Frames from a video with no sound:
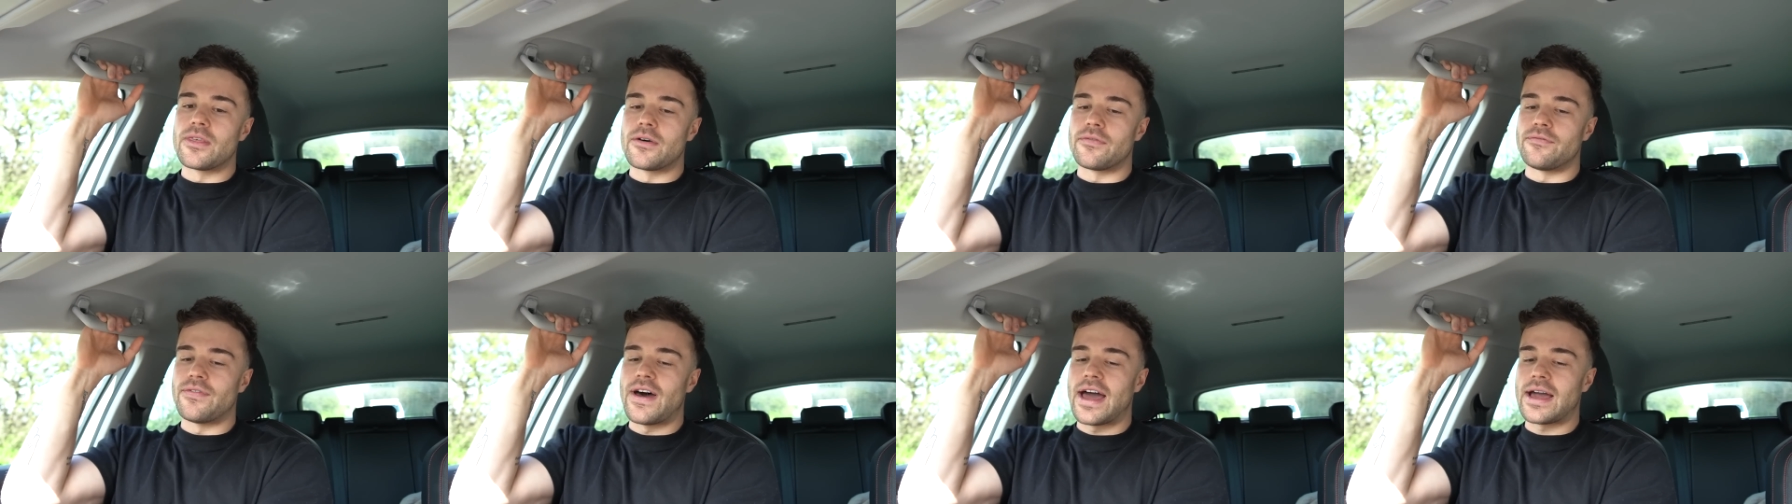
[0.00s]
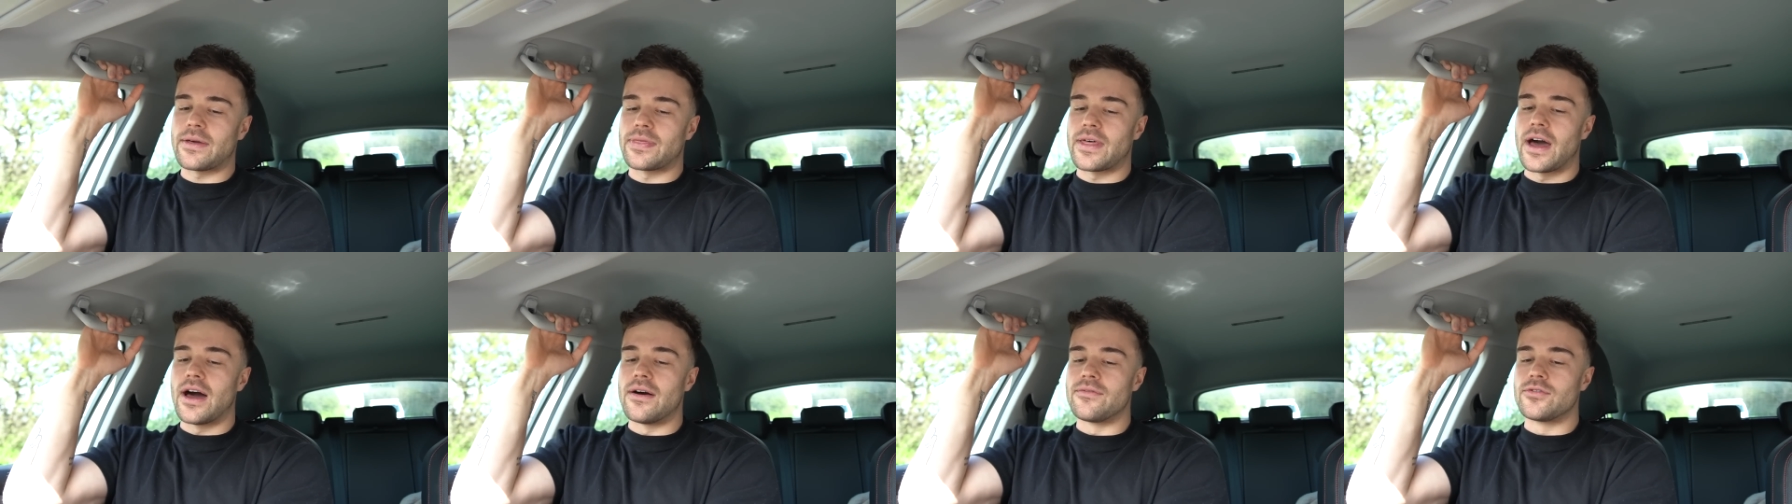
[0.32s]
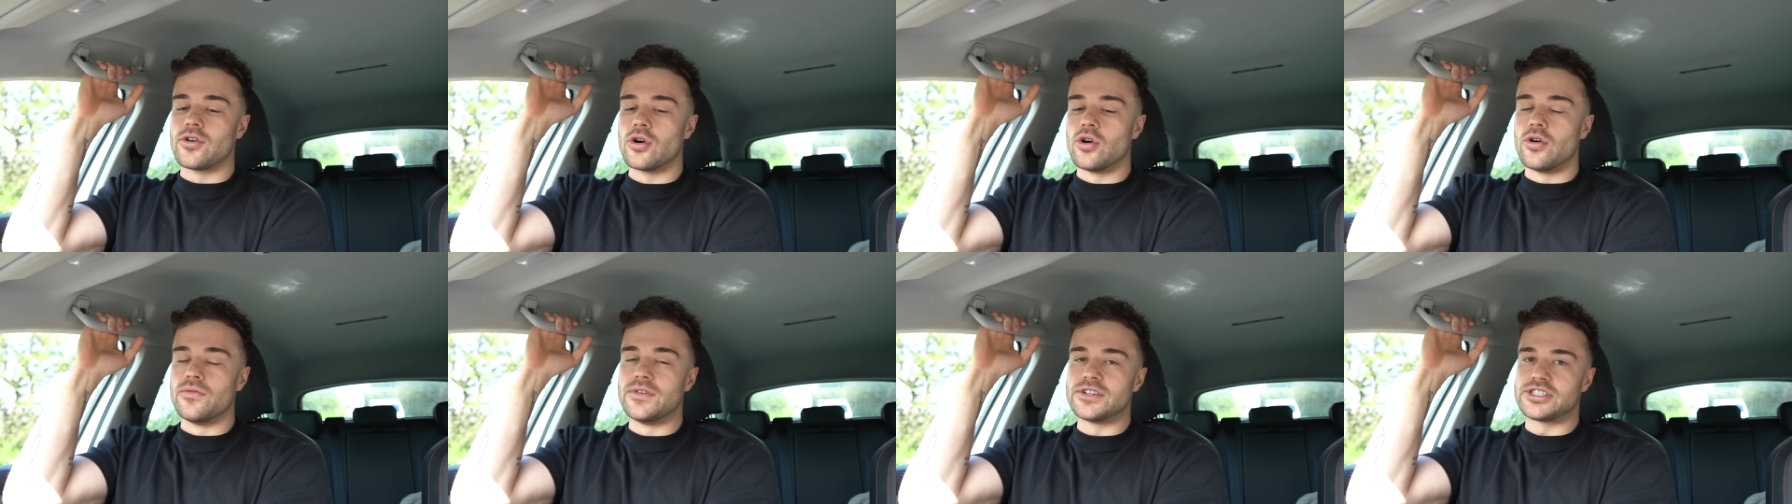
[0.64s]
The fact that I've
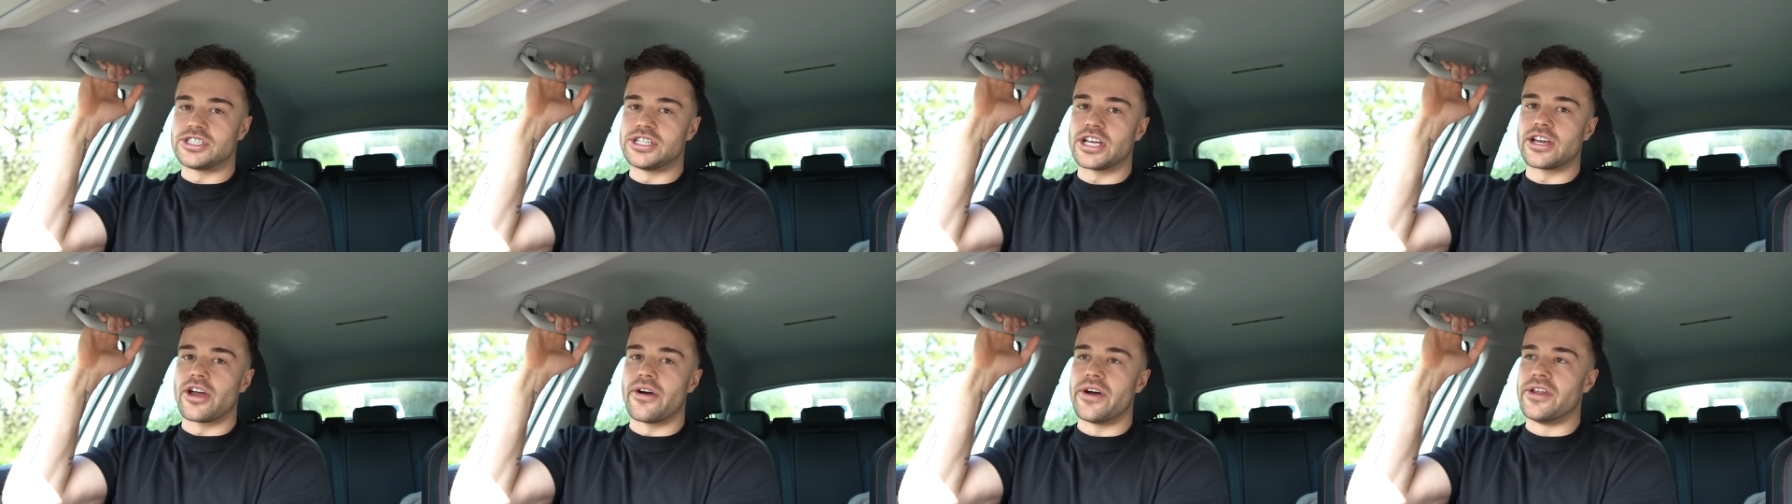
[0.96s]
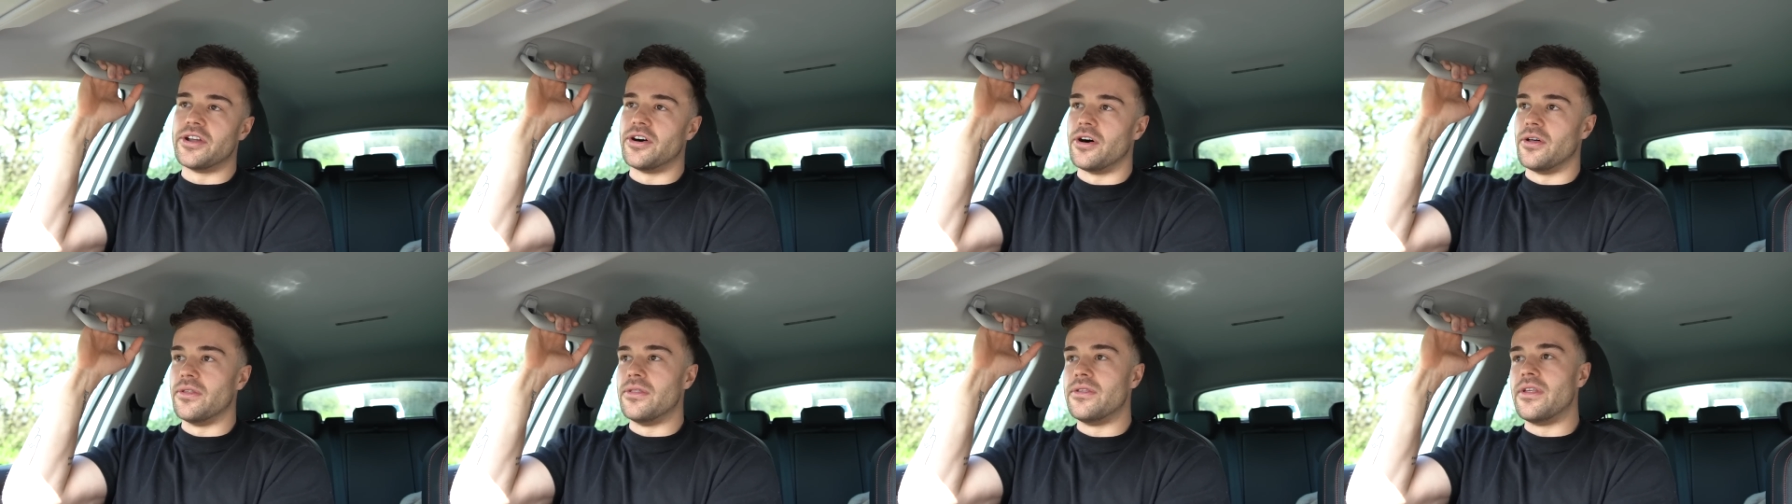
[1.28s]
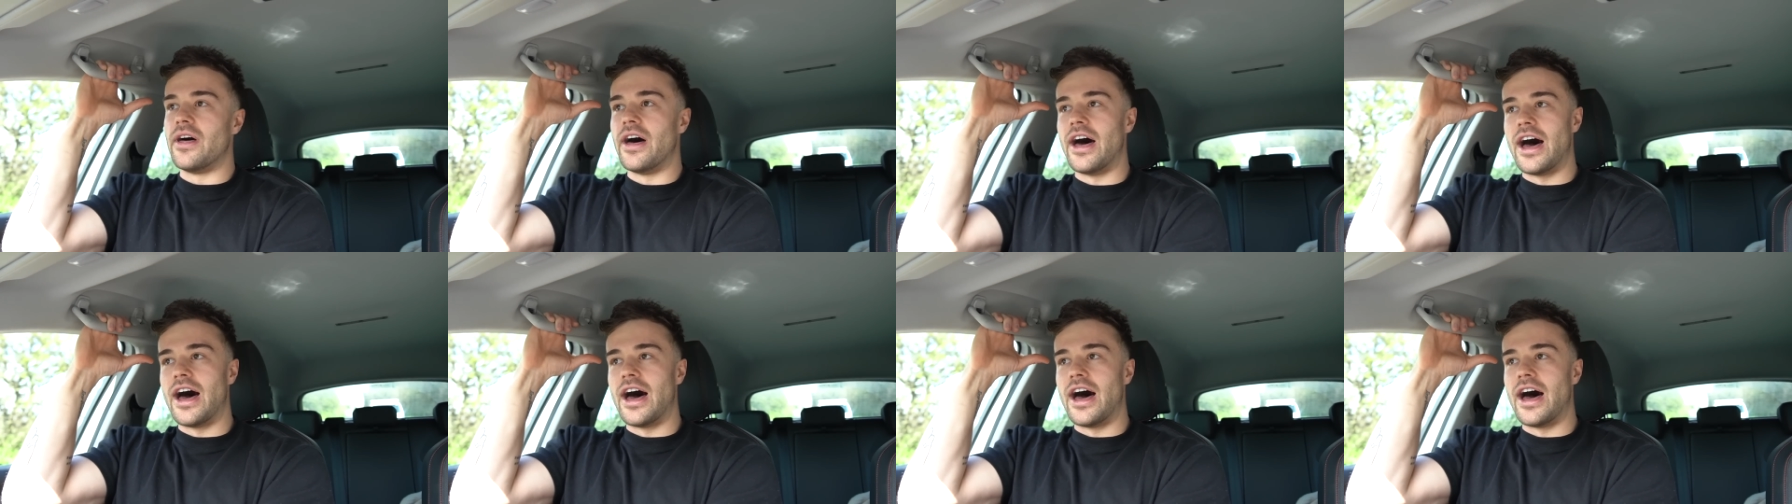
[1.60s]
got all this shit going on,